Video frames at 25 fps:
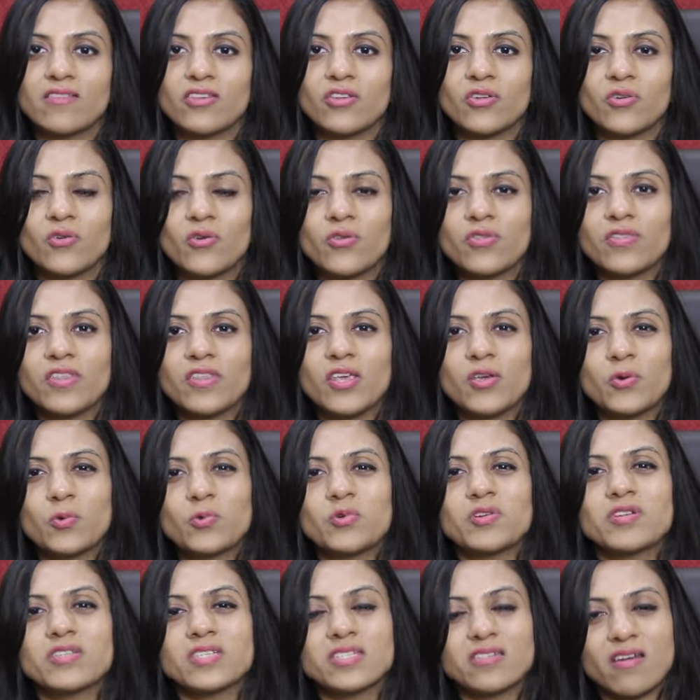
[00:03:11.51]
you know, they
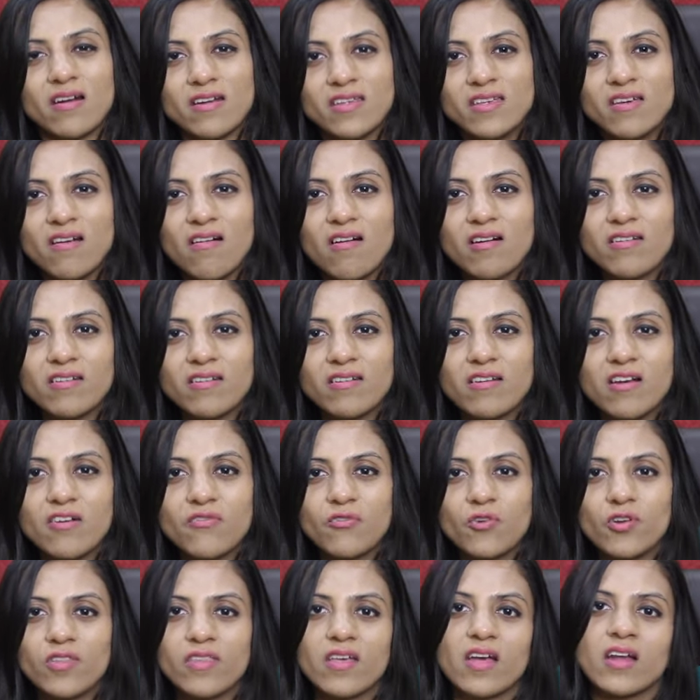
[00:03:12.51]
couldn't study hard
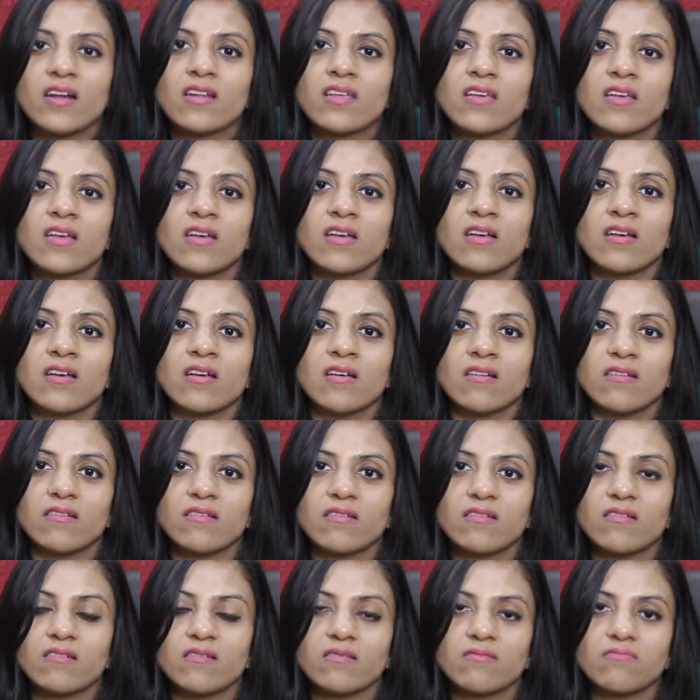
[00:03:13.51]
enough or that
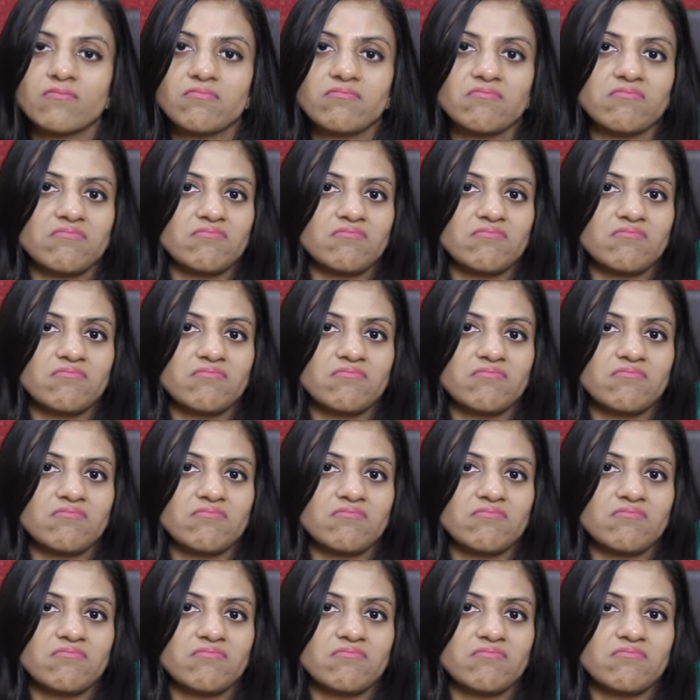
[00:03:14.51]
uh,